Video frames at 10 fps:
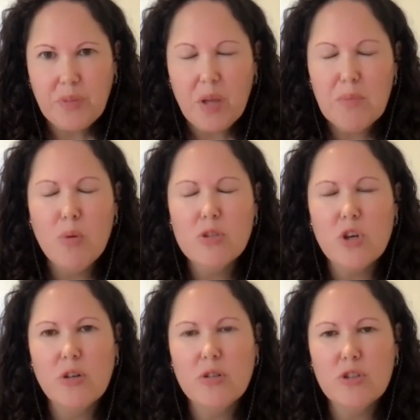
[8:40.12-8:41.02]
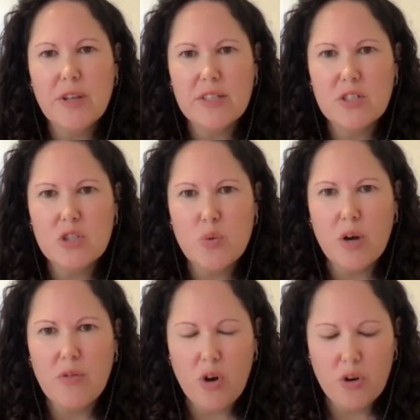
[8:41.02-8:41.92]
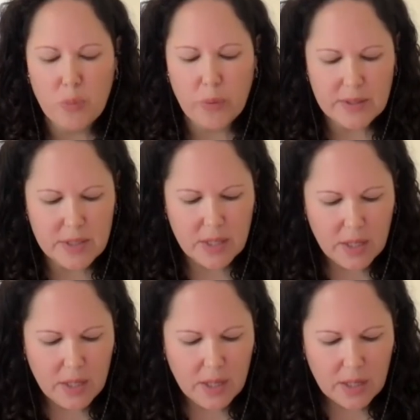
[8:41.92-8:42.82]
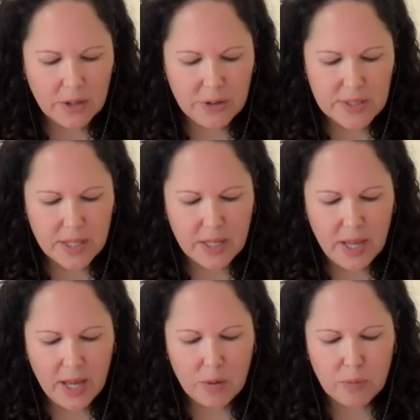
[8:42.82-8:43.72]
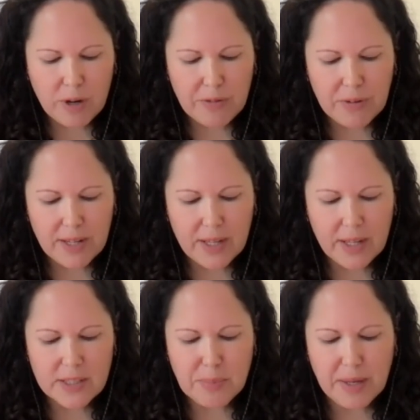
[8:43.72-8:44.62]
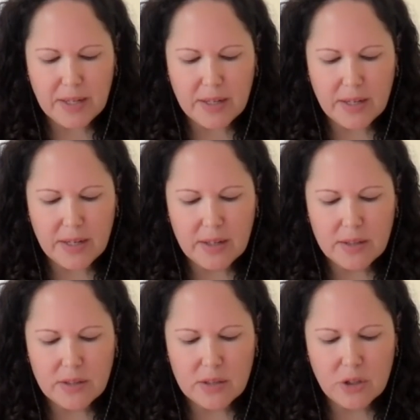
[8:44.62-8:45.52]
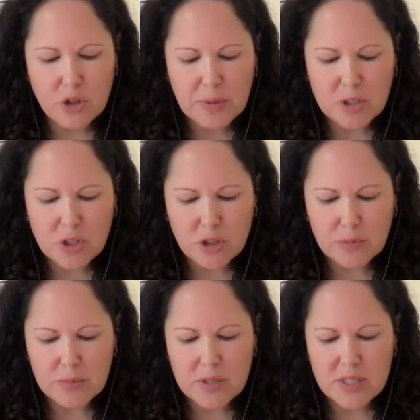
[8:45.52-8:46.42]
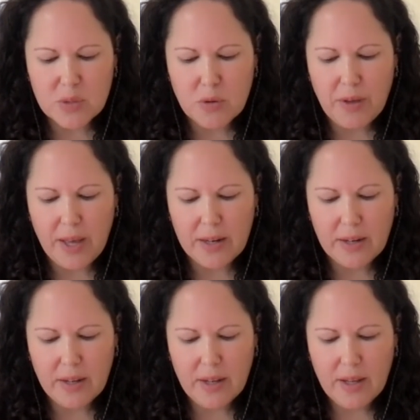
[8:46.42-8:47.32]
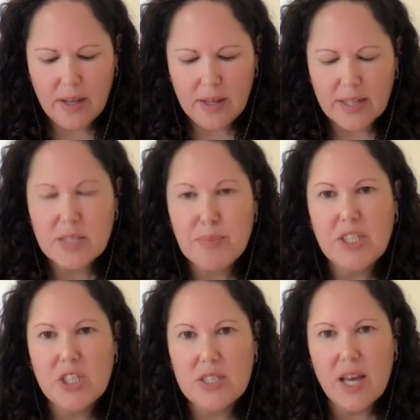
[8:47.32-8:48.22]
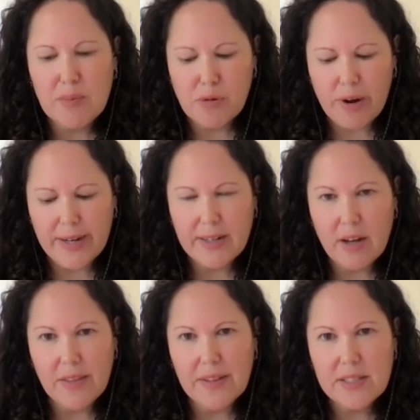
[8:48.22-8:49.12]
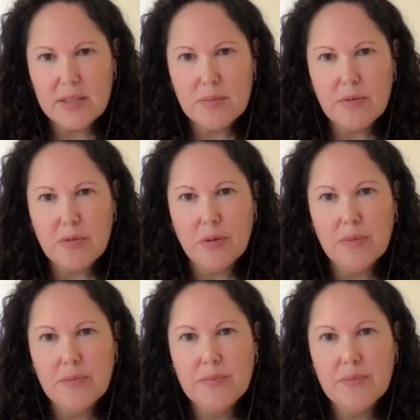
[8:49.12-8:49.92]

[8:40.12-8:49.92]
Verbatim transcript: more so in 2012 onwards. Can you say how roughly it's been in human terms since we've had a species upgrade like this before?